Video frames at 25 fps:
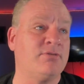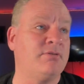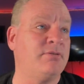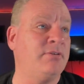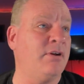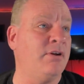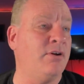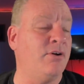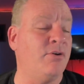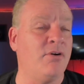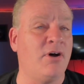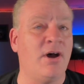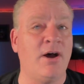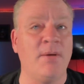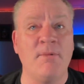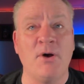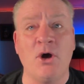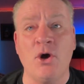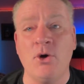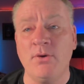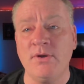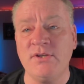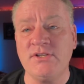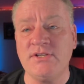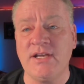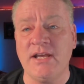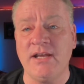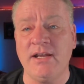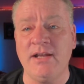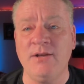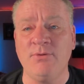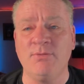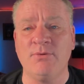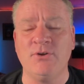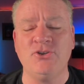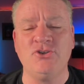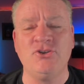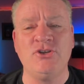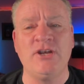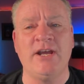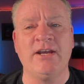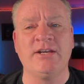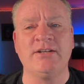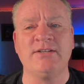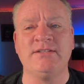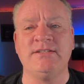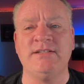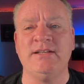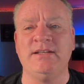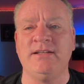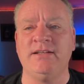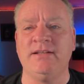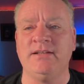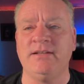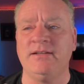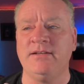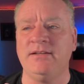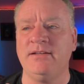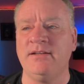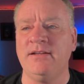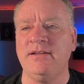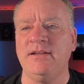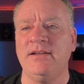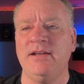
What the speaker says: I'm always getting rejected.